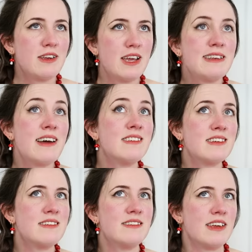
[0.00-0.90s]
It, it
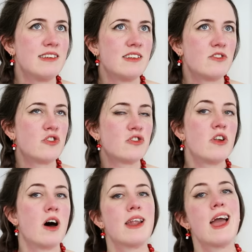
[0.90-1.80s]
does exist, it's just
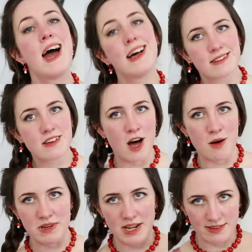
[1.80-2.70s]
not as
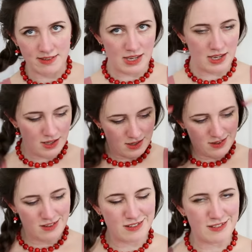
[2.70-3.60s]
common as the
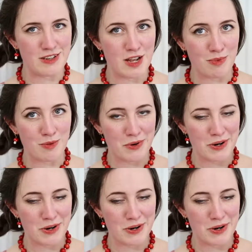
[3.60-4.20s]
double